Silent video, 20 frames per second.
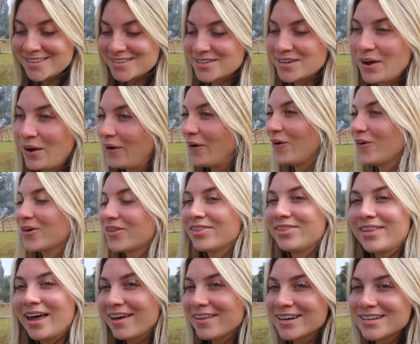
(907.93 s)
So
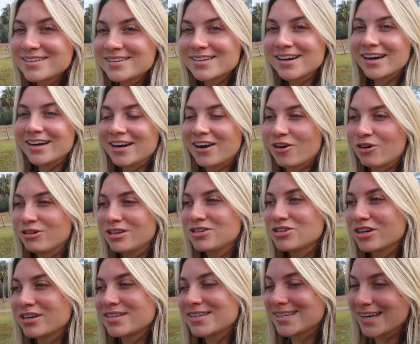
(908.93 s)
now that it's done, and it only
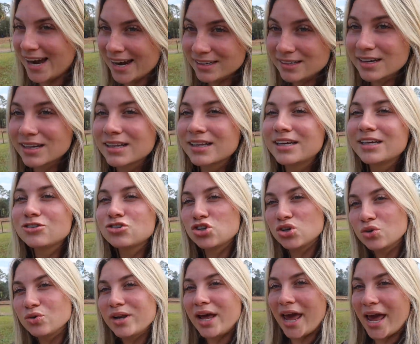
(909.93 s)
took us technically
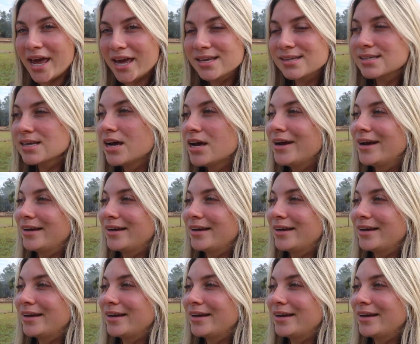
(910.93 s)
2 days